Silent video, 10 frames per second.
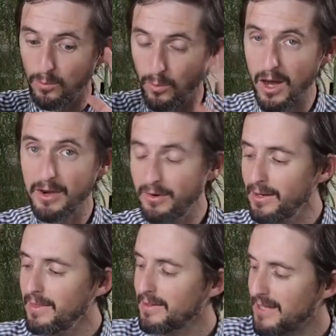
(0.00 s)
water
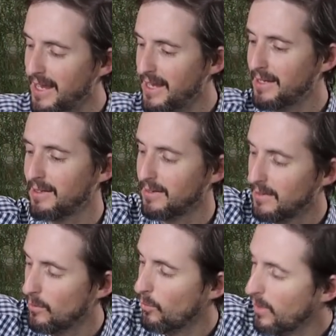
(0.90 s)
in the tank
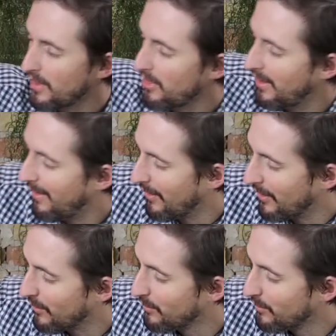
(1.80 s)
with our